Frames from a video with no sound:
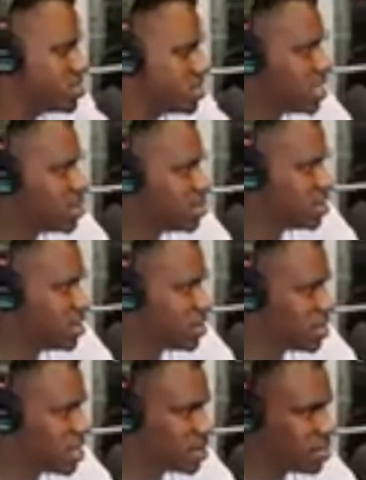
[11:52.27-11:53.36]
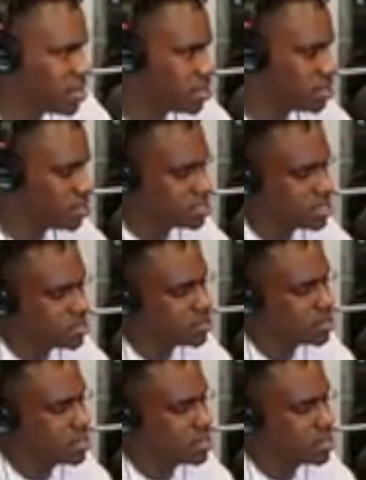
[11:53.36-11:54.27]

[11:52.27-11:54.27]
Like I'm playing a lot of melodies on